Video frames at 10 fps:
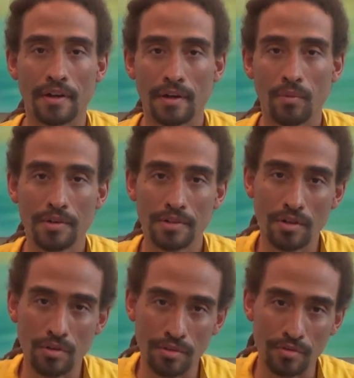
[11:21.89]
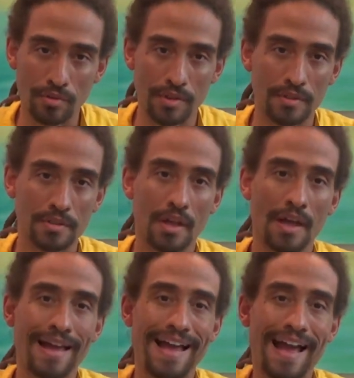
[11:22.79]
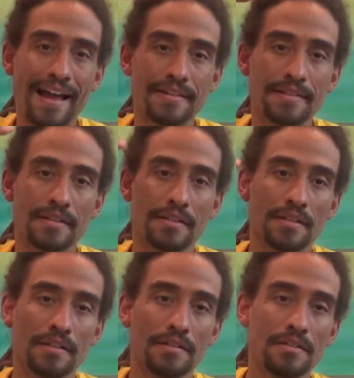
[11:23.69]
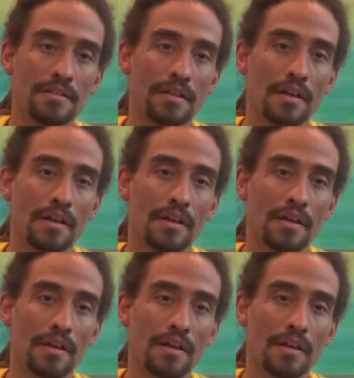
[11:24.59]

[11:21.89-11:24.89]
And I want to go through this as it is,